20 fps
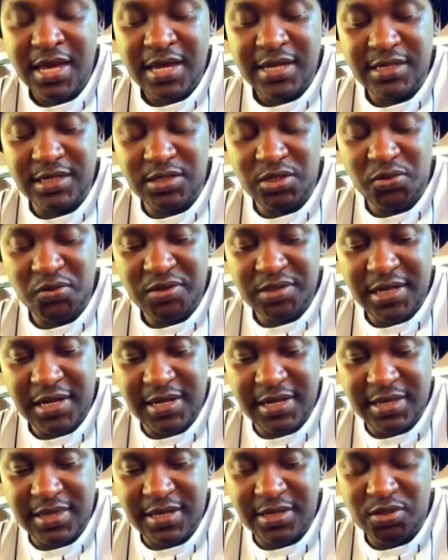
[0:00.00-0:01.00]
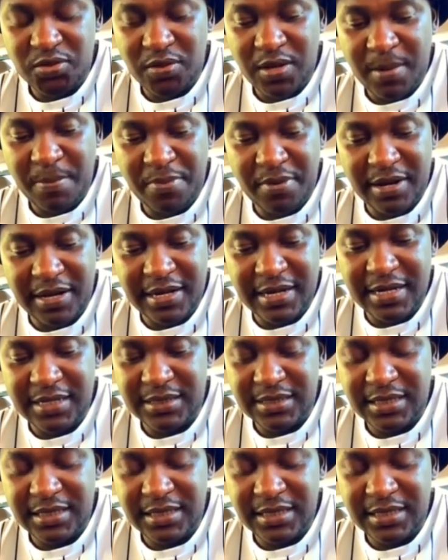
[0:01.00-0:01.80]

Did you tell her that you are pregnant?